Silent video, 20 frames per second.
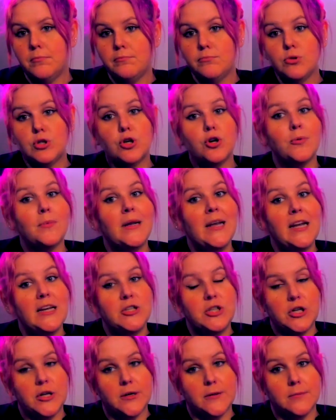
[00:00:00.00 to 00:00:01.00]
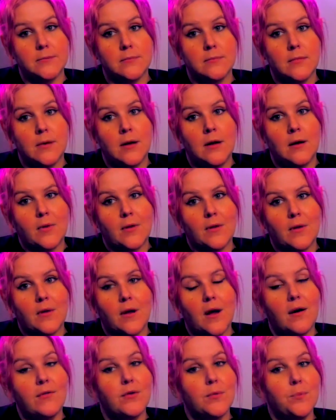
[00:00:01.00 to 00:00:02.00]
termination
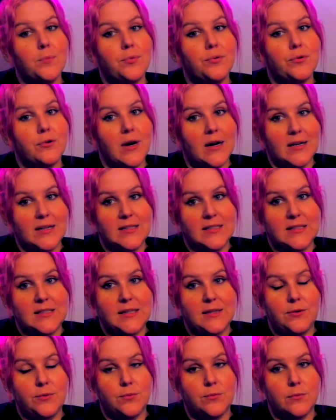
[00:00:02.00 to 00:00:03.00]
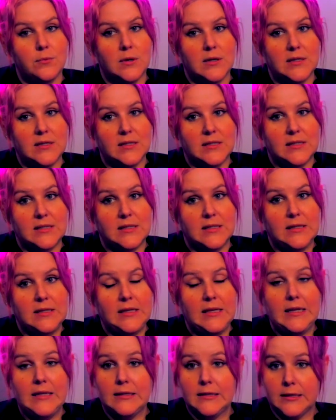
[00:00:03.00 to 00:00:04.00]
of a pregnancy was
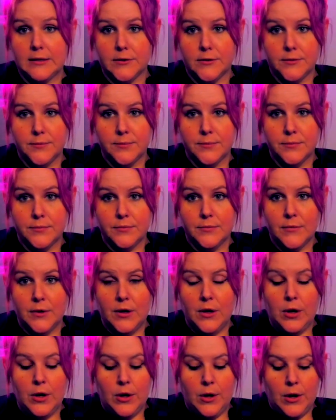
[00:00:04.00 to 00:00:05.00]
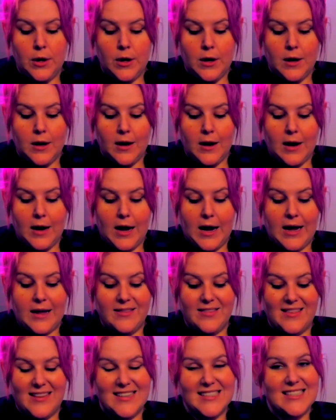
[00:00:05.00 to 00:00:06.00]
illegal.
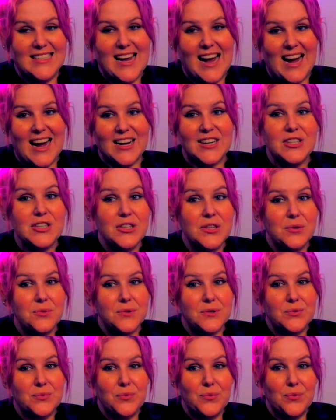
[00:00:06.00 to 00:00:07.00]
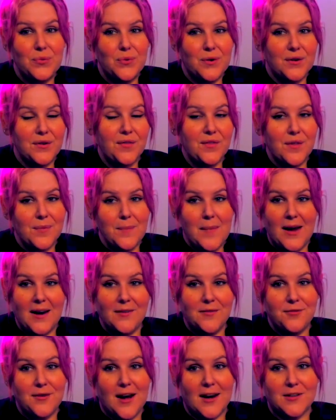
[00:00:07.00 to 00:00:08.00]
And this actually was one of the
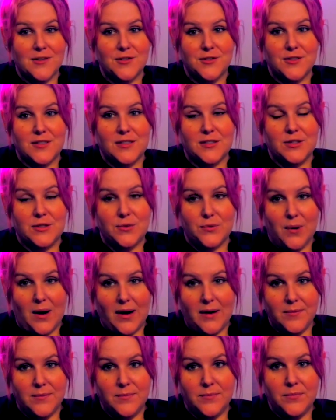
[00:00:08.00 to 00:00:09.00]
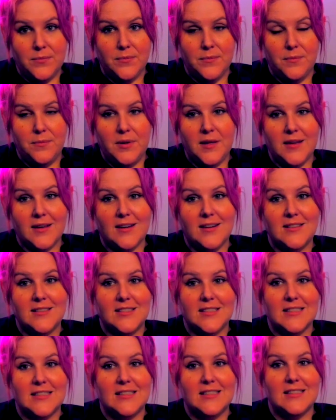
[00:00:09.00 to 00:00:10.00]
main factors as to why,
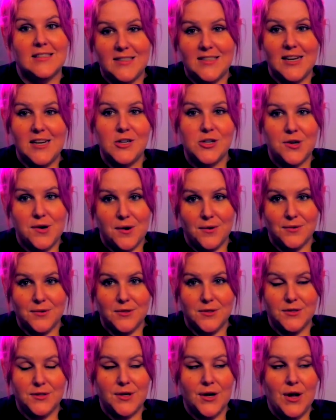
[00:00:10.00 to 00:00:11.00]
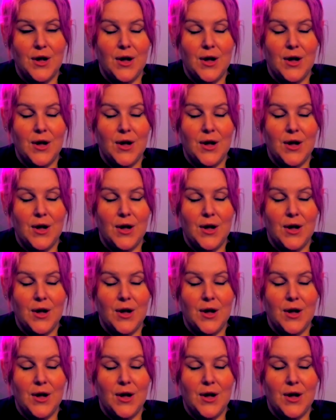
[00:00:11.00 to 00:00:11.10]
because plantation owners